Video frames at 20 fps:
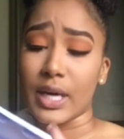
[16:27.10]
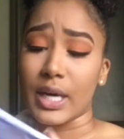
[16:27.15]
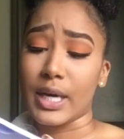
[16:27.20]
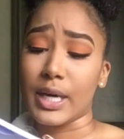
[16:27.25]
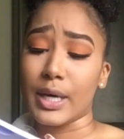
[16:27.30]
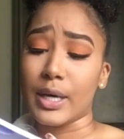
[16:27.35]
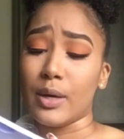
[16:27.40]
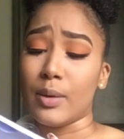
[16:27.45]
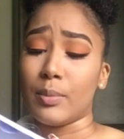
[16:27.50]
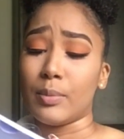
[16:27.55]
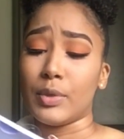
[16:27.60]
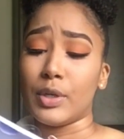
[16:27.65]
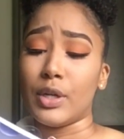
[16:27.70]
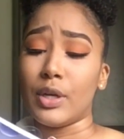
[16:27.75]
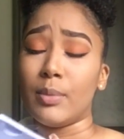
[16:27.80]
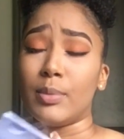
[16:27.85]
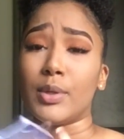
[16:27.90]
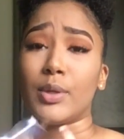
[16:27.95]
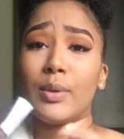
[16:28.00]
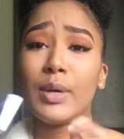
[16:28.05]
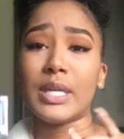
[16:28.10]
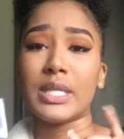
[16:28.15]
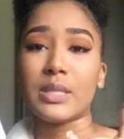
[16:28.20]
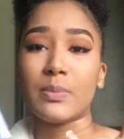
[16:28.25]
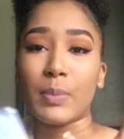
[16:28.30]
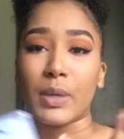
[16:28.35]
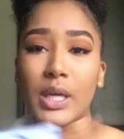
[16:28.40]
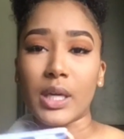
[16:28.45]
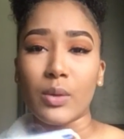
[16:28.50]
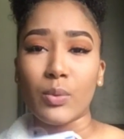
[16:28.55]
the
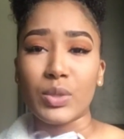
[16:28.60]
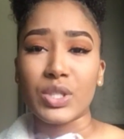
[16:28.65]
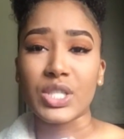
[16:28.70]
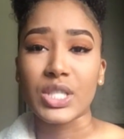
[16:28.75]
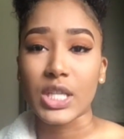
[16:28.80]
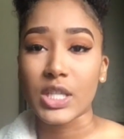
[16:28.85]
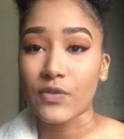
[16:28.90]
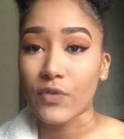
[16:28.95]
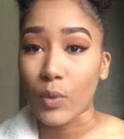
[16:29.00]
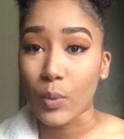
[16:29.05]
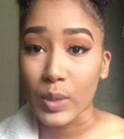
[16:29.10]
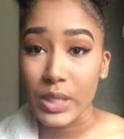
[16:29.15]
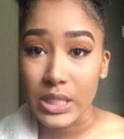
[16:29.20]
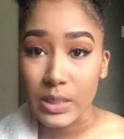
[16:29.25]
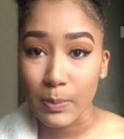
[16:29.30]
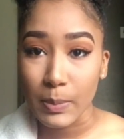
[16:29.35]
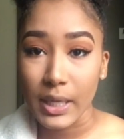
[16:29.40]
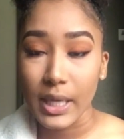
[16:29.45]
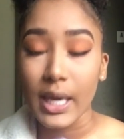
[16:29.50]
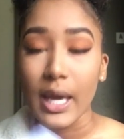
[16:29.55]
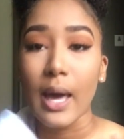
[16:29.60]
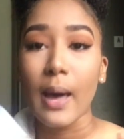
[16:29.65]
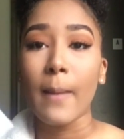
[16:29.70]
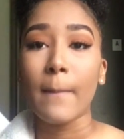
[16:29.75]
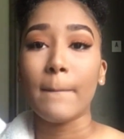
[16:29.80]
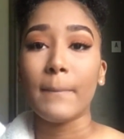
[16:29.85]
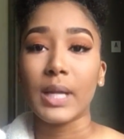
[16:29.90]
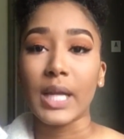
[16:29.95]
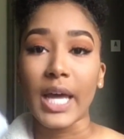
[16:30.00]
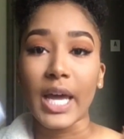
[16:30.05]
WSP, which stands for wispy,
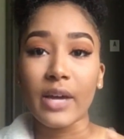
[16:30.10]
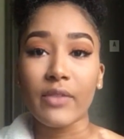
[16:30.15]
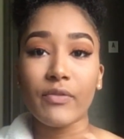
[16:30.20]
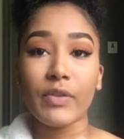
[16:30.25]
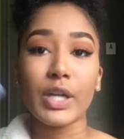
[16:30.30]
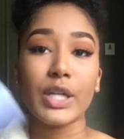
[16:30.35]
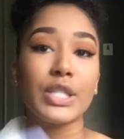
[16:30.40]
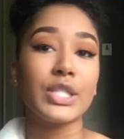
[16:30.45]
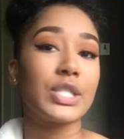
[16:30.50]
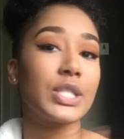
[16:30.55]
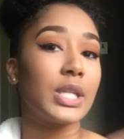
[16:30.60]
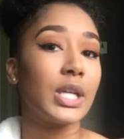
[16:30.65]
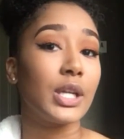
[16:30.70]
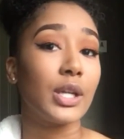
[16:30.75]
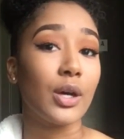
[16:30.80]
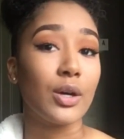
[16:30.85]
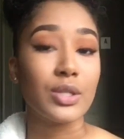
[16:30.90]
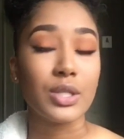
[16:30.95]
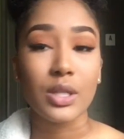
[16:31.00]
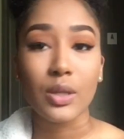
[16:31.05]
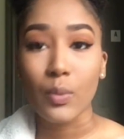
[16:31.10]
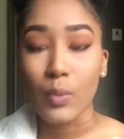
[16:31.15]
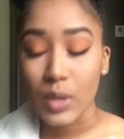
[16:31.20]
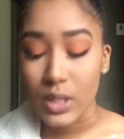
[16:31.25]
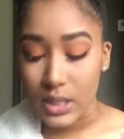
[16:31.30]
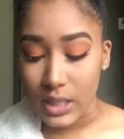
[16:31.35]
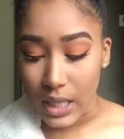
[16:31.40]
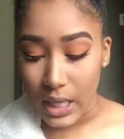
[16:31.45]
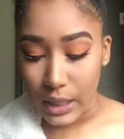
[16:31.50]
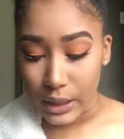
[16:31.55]
black version, and those are the
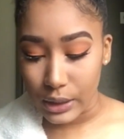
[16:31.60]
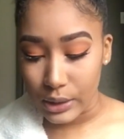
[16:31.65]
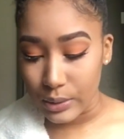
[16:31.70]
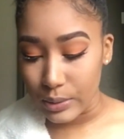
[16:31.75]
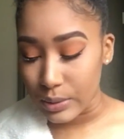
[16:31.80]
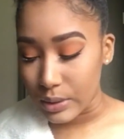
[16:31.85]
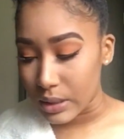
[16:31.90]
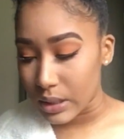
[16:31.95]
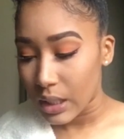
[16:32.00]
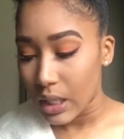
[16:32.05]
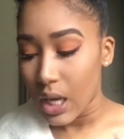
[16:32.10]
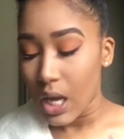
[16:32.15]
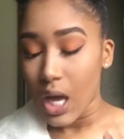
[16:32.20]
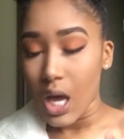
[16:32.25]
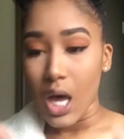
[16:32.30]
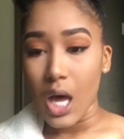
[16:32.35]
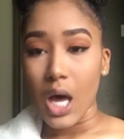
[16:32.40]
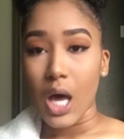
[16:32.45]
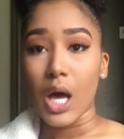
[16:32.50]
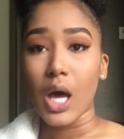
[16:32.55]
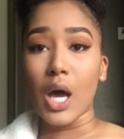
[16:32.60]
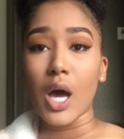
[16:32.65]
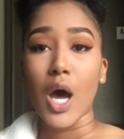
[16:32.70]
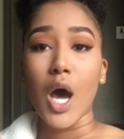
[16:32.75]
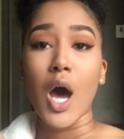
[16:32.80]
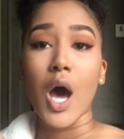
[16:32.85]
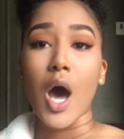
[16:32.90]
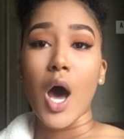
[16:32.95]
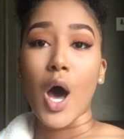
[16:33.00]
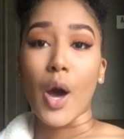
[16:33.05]
ones that I use.
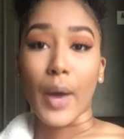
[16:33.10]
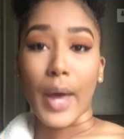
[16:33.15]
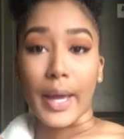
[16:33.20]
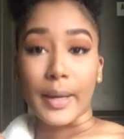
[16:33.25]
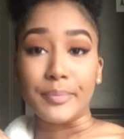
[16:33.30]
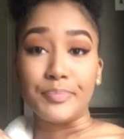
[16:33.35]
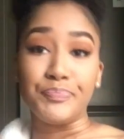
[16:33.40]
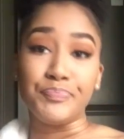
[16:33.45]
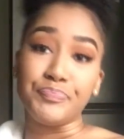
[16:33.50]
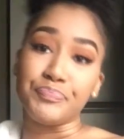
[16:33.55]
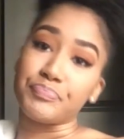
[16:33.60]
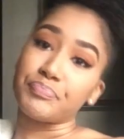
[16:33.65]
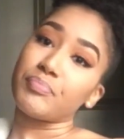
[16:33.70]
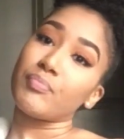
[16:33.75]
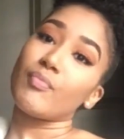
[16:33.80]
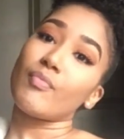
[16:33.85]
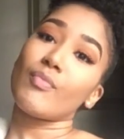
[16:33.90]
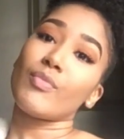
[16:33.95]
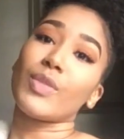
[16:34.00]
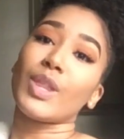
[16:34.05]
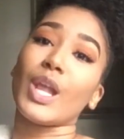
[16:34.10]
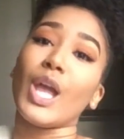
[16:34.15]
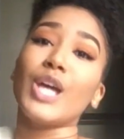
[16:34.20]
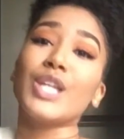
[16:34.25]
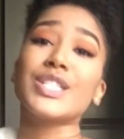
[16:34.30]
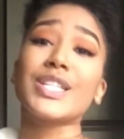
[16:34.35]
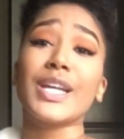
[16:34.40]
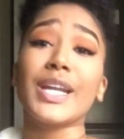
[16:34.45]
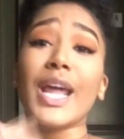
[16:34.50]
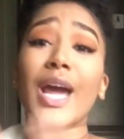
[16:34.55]
Okay,
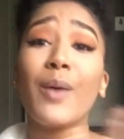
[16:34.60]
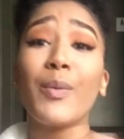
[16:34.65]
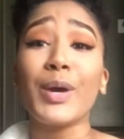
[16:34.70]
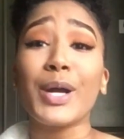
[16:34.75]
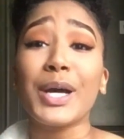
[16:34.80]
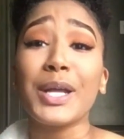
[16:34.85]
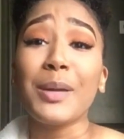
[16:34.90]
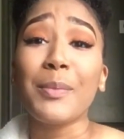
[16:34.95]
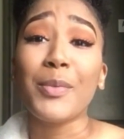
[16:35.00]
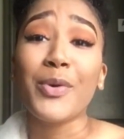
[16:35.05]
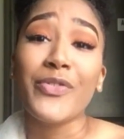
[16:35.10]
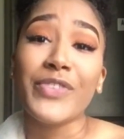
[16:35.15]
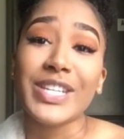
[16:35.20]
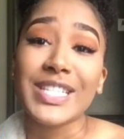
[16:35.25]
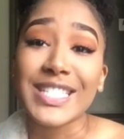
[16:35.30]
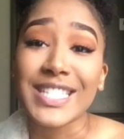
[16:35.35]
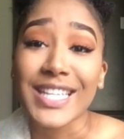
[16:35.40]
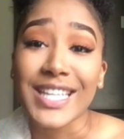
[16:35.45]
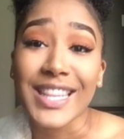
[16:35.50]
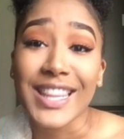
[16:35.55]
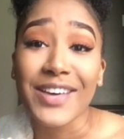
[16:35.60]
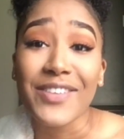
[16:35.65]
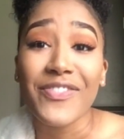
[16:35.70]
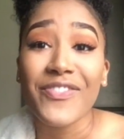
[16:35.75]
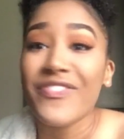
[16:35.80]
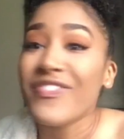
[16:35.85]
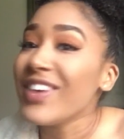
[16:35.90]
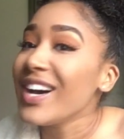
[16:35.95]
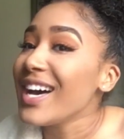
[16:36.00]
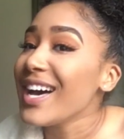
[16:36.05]
so now we're gonna move into the
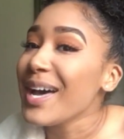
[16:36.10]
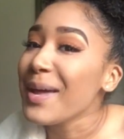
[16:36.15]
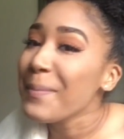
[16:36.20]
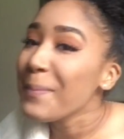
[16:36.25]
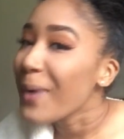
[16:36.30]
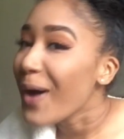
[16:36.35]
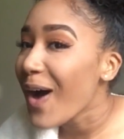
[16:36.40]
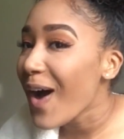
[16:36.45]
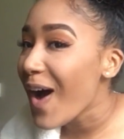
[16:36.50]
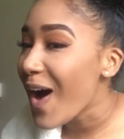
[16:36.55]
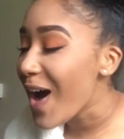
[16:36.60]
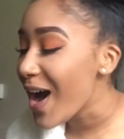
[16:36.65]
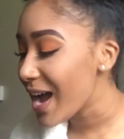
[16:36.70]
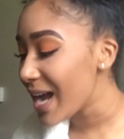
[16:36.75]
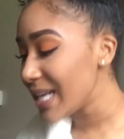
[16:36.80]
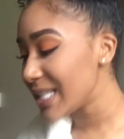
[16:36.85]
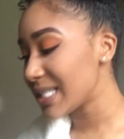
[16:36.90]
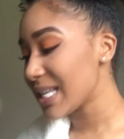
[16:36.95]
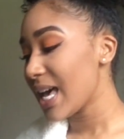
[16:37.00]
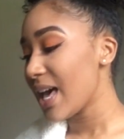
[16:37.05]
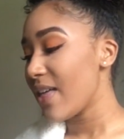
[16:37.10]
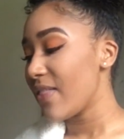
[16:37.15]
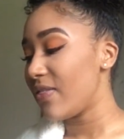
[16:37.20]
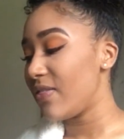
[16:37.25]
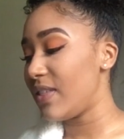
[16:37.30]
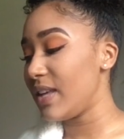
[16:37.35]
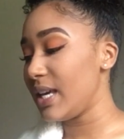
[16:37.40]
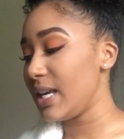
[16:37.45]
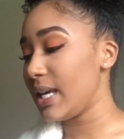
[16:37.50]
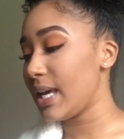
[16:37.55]
fun part.
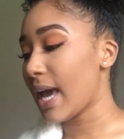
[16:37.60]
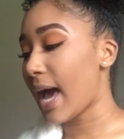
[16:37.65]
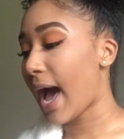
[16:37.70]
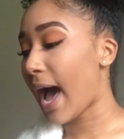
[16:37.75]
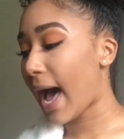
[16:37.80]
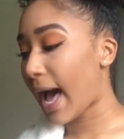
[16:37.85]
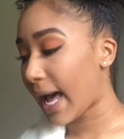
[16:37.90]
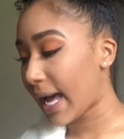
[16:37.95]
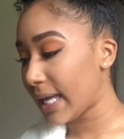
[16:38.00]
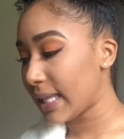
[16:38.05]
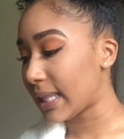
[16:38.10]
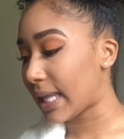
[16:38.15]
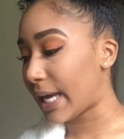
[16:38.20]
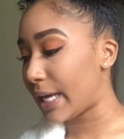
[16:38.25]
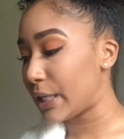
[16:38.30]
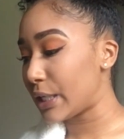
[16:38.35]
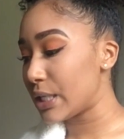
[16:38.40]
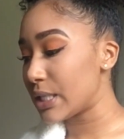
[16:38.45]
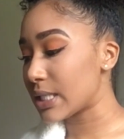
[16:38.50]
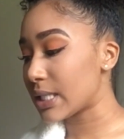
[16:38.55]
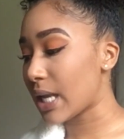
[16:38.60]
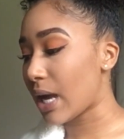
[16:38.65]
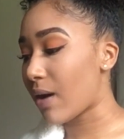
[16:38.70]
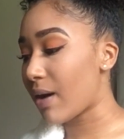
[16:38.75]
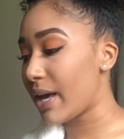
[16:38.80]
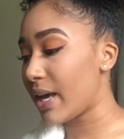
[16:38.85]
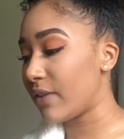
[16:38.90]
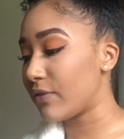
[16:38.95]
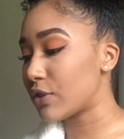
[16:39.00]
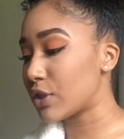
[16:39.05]
the highlighters. Now
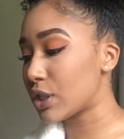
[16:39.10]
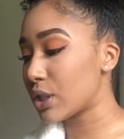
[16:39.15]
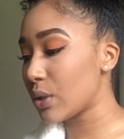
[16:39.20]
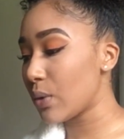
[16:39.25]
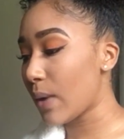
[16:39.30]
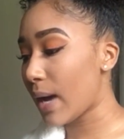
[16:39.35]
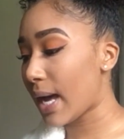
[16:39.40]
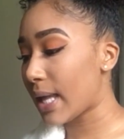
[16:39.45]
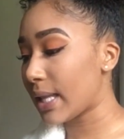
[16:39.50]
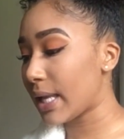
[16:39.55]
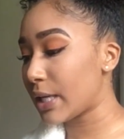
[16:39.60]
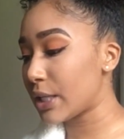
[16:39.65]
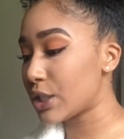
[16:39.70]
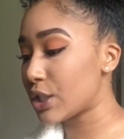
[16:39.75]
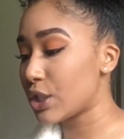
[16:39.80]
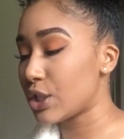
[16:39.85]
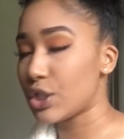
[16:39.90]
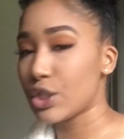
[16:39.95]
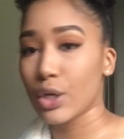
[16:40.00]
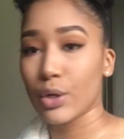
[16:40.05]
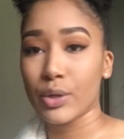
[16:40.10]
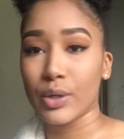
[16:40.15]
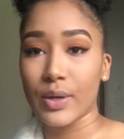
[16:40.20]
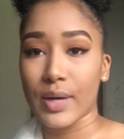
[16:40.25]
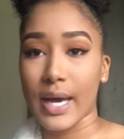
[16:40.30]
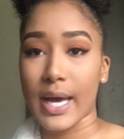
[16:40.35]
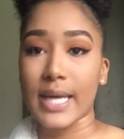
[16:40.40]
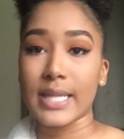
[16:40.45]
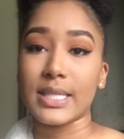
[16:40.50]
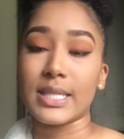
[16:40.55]
I have two highlighters to show you
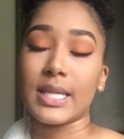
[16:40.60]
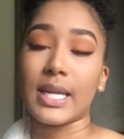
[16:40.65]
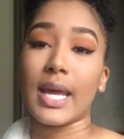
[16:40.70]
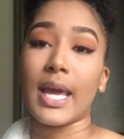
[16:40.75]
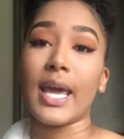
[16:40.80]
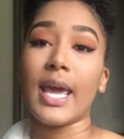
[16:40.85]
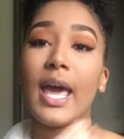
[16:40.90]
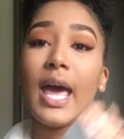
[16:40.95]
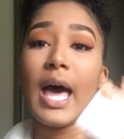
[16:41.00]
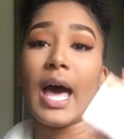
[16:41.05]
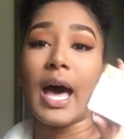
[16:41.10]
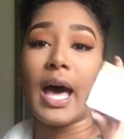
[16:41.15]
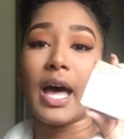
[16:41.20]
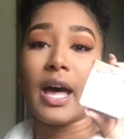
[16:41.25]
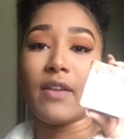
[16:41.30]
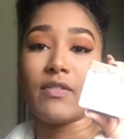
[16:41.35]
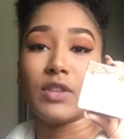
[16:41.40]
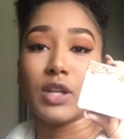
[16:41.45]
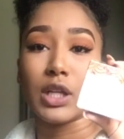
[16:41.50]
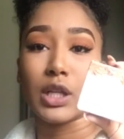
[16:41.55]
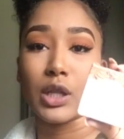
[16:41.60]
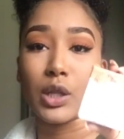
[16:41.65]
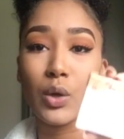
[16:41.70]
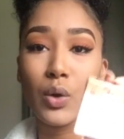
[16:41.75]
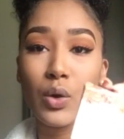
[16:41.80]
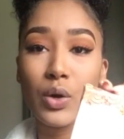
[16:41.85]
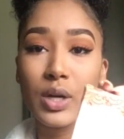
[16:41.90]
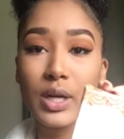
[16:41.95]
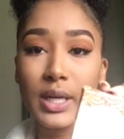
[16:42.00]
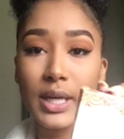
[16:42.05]
guys today. I have the
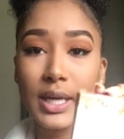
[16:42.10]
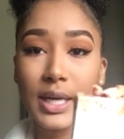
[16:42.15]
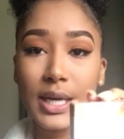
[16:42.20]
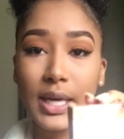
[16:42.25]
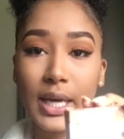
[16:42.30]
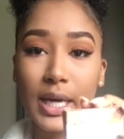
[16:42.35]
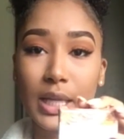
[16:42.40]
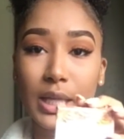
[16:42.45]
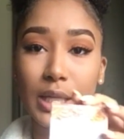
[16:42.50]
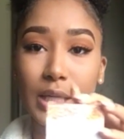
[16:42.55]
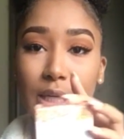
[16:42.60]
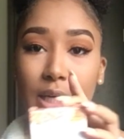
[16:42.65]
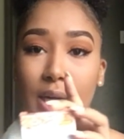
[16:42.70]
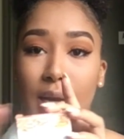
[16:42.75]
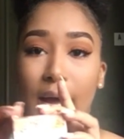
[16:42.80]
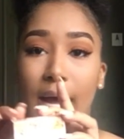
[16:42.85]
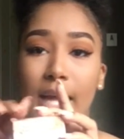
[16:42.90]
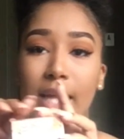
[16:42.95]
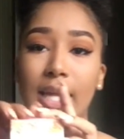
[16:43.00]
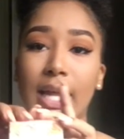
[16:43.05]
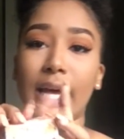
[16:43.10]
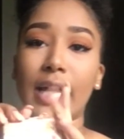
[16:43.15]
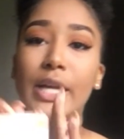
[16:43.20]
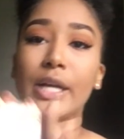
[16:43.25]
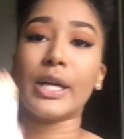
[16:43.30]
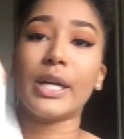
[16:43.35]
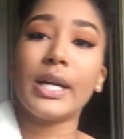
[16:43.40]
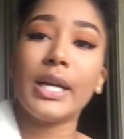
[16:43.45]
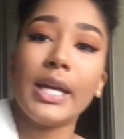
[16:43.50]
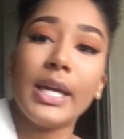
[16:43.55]
Laura Geller
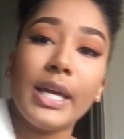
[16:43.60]
highlighter